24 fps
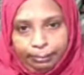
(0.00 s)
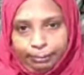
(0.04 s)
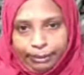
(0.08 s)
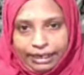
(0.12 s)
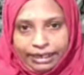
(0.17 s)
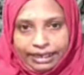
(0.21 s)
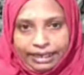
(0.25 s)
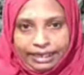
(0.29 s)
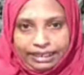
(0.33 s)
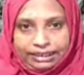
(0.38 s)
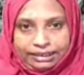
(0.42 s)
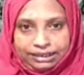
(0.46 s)

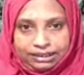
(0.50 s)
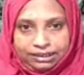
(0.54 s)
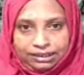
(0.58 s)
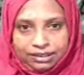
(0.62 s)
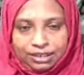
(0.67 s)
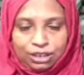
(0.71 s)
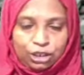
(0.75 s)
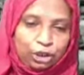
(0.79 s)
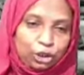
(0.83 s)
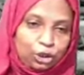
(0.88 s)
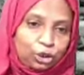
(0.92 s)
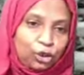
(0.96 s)
British.
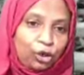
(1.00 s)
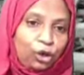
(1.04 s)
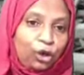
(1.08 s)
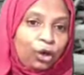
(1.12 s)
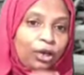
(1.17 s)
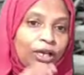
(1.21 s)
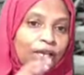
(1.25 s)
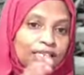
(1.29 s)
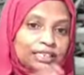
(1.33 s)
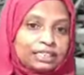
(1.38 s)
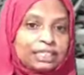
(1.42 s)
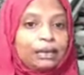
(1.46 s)
So,
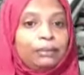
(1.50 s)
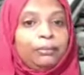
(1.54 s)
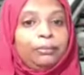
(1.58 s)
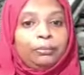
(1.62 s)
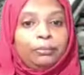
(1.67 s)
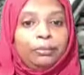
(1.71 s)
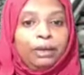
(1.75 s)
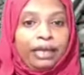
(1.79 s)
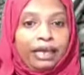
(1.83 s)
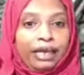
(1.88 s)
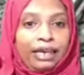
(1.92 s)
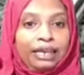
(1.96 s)

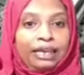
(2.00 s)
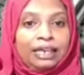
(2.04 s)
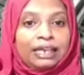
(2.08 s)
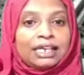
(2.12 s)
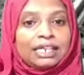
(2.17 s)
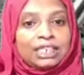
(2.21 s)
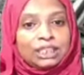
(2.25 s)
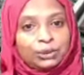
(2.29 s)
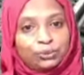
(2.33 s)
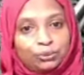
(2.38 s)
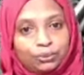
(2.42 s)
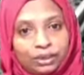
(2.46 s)
some
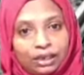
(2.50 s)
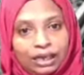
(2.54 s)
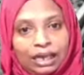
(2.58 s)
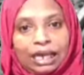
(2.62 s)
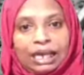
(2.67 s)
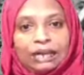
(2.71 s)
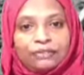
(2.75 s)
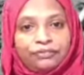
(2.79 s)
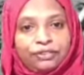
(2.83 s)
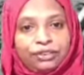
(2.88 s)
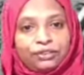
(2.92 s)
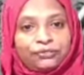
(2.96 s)
areas were
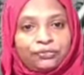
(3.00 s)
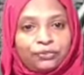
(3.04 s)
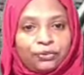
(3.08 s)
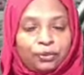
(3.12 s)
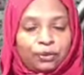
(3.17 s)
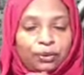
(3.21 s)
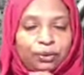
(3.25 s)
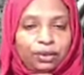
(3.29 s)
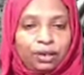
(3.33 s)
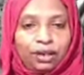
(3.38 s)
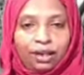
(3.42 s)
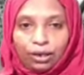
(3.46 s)
left
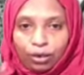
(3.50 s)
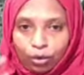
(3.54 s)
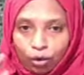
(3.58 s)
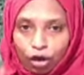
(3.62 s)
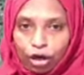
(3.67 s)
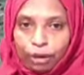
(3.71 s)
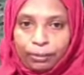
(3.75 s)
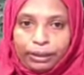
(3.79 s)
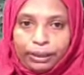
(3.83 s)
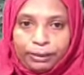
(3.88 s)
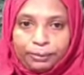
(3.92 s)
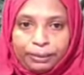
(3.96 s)
for
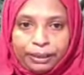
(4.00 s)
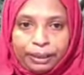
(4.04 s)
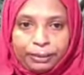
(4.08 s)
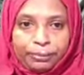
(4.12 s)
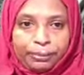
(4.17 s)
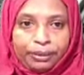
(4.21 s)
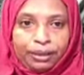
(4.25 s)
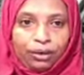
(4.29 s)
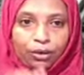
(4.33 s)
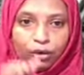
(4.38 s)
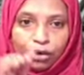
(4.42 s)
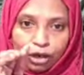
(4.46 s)
common
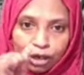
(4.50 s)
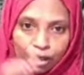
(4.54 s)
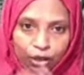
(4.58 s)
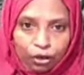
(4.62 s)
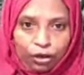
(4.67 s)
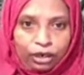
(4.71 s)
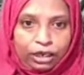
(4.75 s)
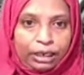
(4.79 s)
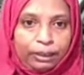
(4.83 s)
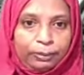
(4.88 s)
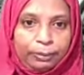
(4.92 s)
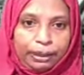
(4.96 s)
people or
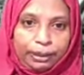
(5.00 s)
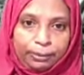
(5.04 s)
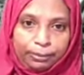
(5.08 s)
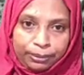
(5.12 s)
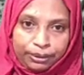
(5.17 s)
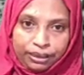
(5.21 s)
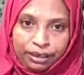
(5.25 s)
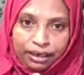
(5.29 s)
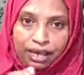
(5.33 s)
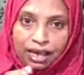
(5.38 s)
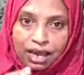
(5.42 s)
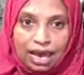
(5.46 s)
local
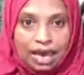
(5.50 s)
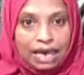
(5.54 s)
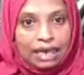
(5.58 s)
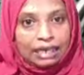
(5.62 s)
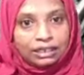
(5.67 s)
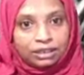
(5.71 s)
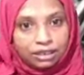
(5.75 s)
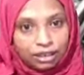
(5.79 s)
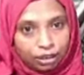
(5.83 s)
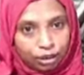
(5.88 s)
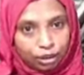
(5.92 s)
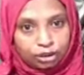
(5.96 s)
people
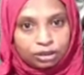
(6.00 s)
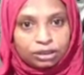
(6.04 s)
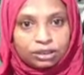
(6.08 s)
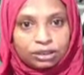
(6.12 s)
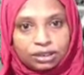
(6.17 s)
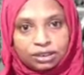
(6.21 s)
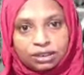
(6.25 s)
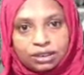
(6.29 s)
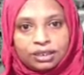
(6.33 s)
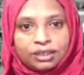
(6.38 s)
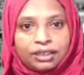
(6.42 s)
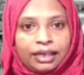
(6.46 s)
either to
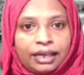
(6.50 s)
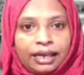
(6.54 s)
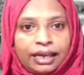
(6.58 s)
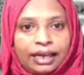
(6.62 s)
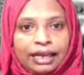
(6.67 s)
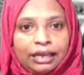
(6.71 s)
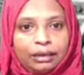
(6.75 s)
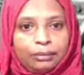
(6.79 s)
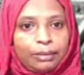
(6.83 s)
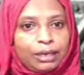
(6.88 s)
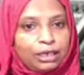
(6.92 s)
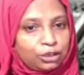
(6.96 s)
herd their
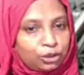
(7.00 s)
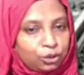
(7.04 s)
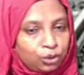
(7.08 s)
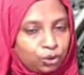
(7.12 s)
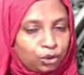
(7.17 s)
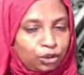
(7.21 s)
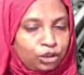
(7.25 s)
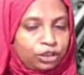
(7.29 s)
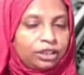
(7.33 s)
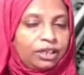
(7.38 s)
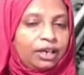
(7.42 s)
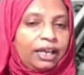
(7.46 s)
animals
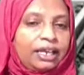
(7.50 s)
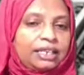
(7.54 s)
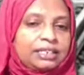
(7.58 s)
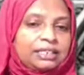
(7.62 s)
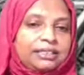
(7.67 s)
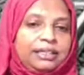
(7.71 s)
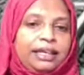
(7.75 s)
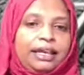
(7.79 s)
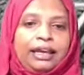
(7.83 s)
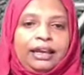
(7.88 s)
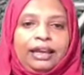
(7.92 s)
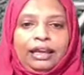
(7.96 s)
or to graze
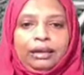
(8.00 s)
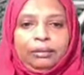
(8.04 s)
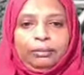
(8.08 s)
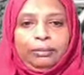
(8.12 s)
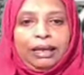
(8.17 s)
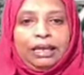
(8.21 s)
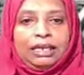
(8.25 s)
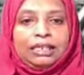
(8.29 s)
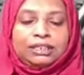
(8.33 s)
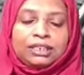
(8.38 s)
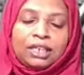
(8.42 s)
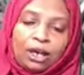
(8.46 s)
their
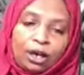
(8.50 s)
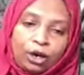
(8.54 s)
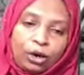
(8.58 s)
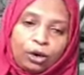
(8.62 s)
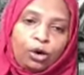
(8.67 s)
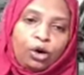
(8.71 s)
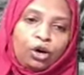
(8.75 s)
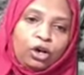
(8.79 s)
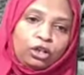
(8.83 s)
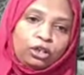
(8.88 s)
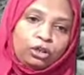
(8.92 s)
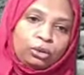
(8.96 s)
animals
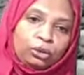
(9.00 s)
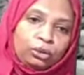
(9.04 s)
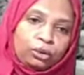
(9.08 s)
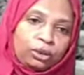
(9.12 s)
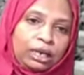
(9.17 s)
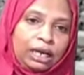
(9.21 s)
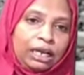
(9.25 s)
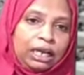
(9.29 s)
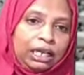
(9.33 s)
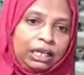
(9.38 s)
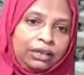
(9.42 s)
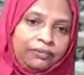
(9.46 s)
or to
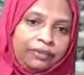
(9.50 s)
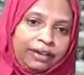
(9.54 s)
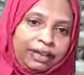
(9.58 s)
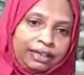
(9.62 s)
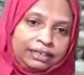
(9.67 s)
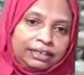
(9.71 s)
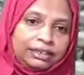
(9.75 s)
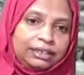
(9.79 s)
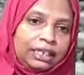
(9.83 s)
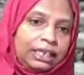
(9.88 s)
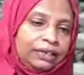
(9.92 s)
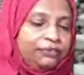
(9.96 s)

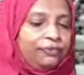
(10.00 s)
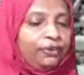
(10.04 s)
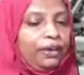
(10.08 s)
cultivate in